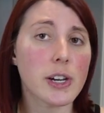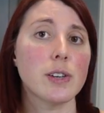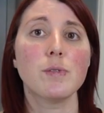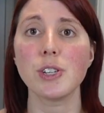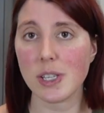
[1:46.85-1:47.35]
Are
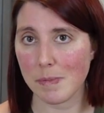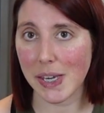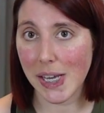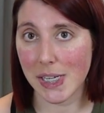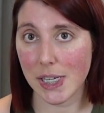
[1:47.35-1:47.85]
you just
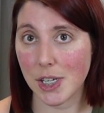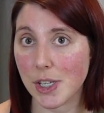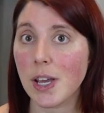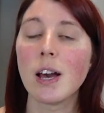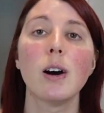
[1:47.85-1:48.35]
making
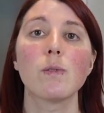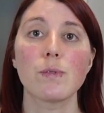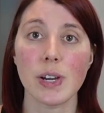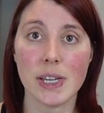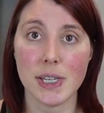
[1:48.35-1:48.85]
dinners?
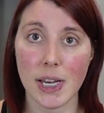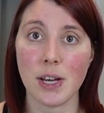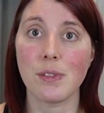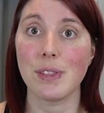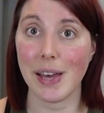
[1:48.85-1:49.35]
Write
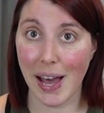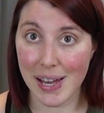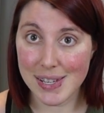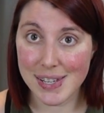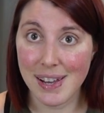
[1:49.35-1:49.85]
down
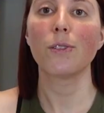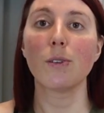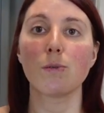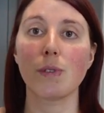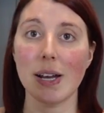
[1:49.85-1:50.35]
that,
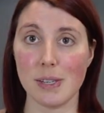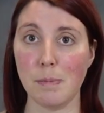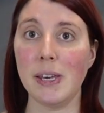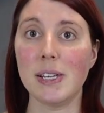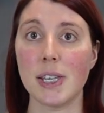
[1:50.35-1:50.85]
the
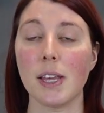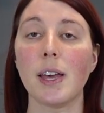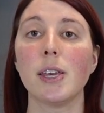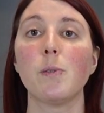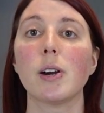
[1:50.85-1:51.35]
recipes
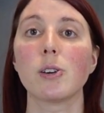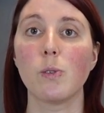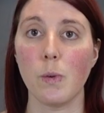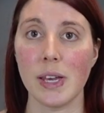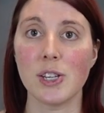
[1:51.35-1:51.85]
that you are
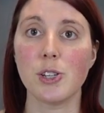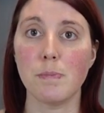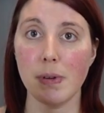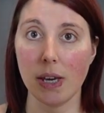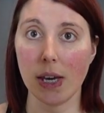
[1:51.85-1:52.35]
going to
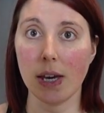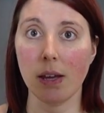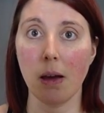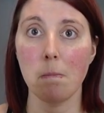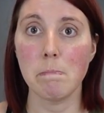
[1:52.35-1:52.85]
be
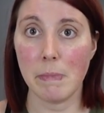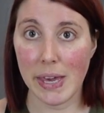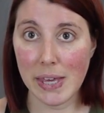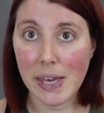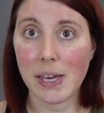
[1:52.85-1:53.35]

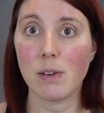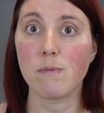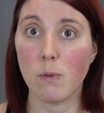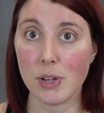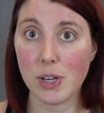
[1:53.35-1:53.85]
making
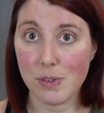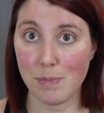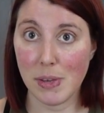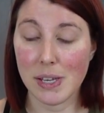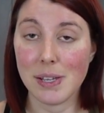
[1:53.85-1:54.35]
for those
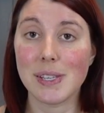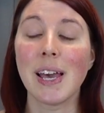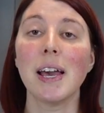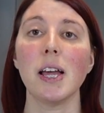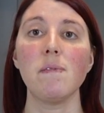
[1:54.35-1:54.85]
meals,
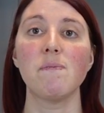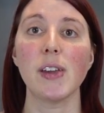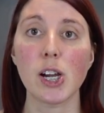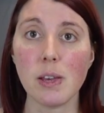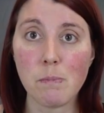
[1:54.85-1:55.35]
and
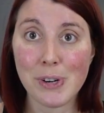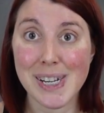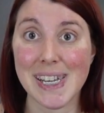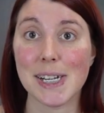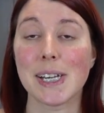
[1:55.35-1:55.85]
very
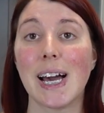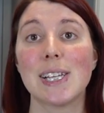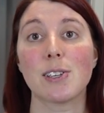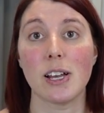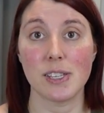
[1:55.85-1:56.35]
important here
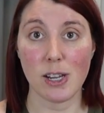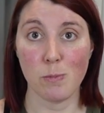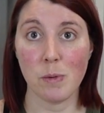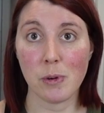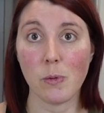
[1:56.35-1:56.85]
guys, as step
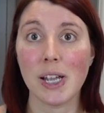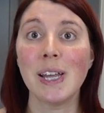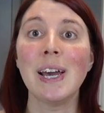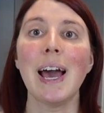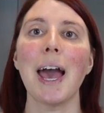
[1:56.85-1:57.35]
number 1,
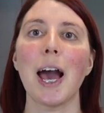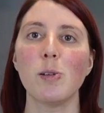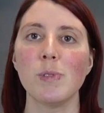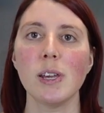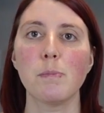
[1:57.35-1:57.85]

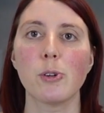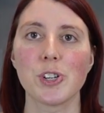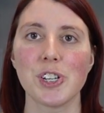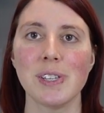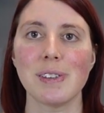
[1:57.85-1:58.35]
how many
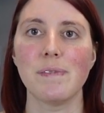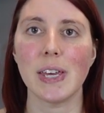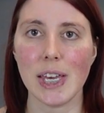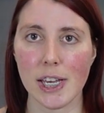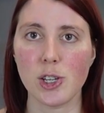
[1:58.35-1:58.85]
portions of
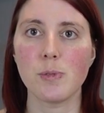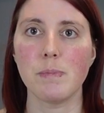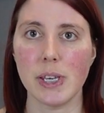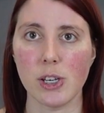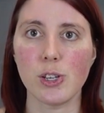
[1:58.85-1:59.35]
each
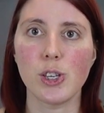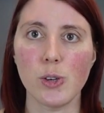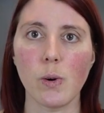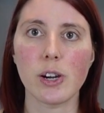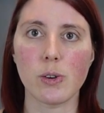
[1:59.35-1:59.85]
meal
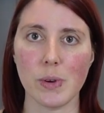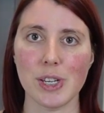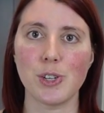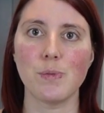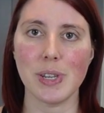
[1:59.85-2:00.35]
you are going
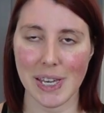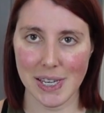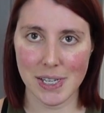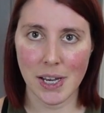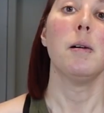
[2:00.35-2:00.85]
to need.